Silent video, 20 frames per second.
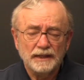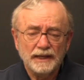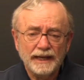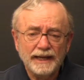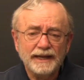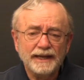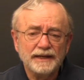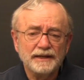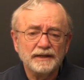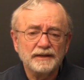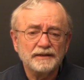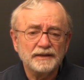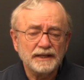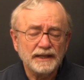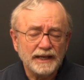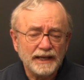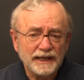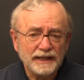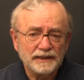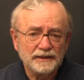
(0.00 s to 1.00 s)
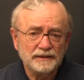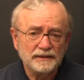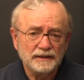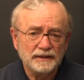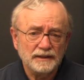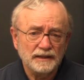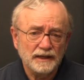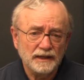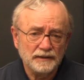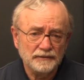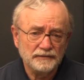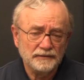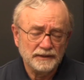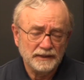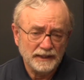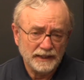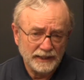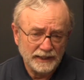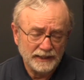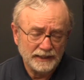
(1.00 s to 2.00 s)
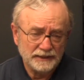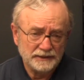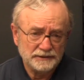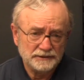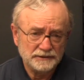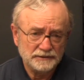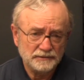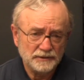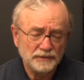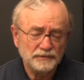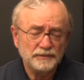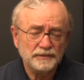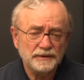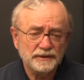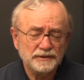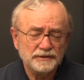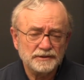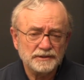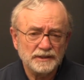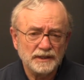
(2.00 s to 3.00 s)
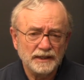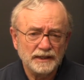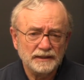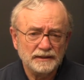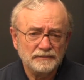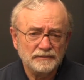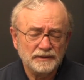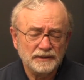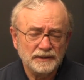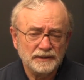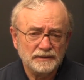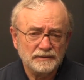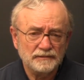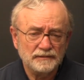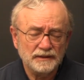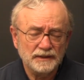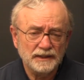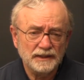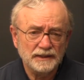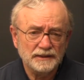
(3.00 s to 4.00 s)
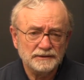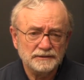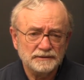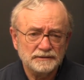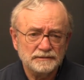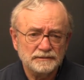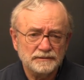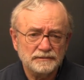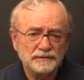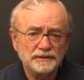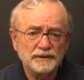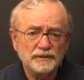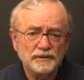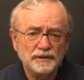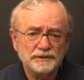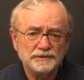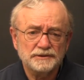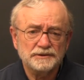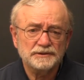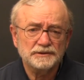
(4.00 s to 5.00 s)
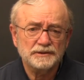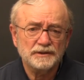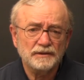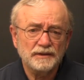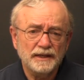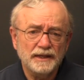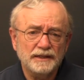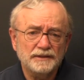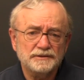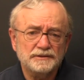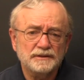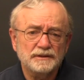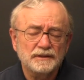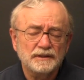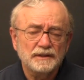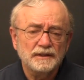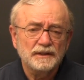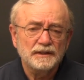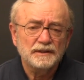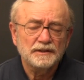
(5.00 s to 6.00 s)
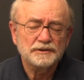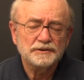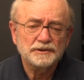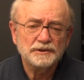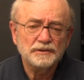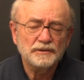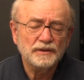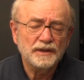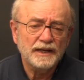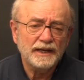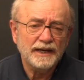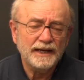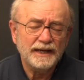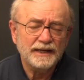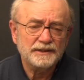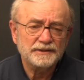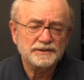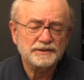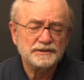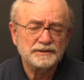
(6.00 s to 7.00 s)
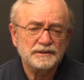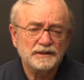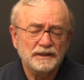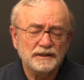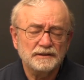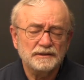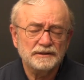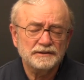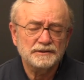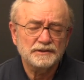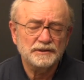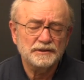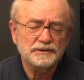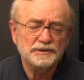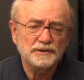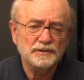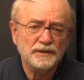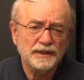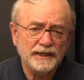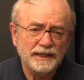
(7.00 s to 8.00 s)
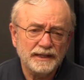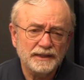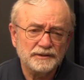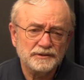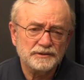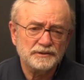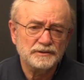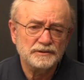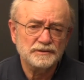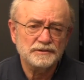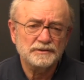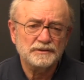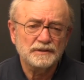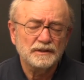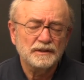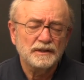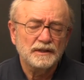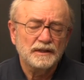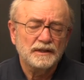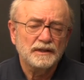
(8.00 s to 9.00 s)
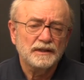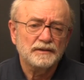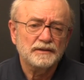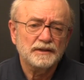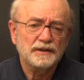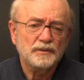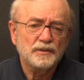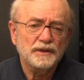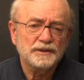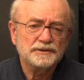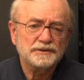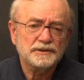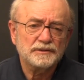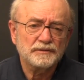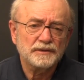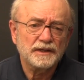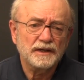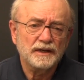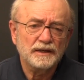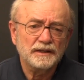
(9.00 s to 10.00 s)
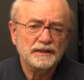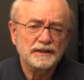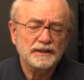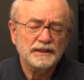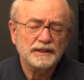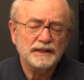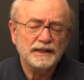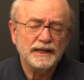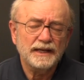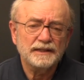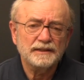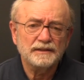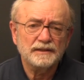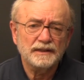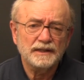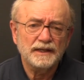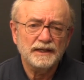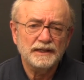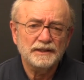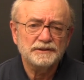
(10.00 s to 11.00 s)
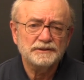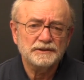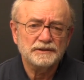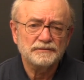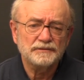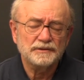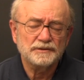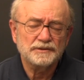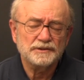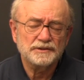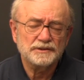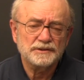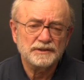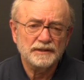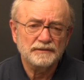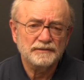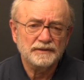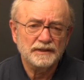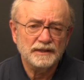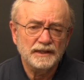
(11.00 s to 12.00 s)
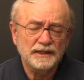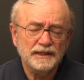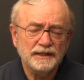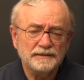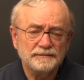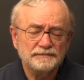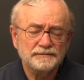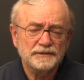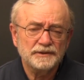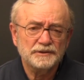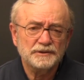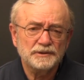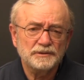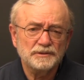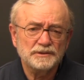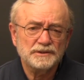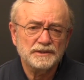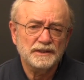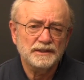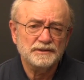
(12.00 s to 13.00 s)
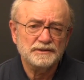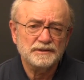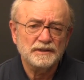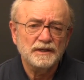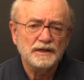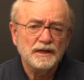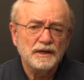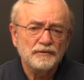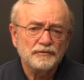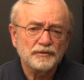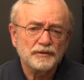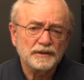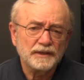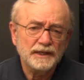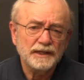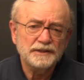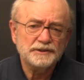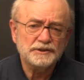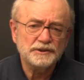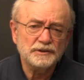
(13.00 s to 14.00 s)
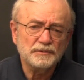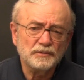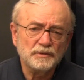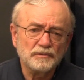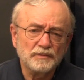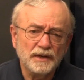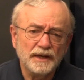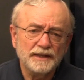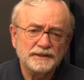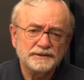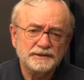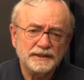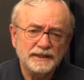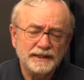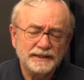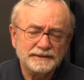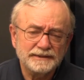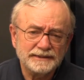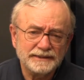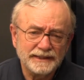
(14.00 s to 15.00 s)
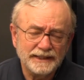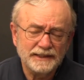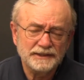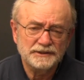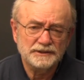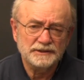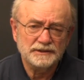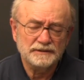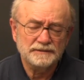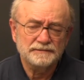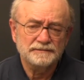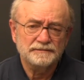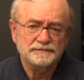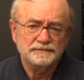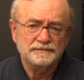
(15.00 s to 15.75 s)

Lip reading: "And the end of the age." What will be the sign of the end of the age? 3 questions are asked. Yeshua answers the question regarding the end of the age in verses 7 and 8. Yeshua says, "For nation will rise against nation,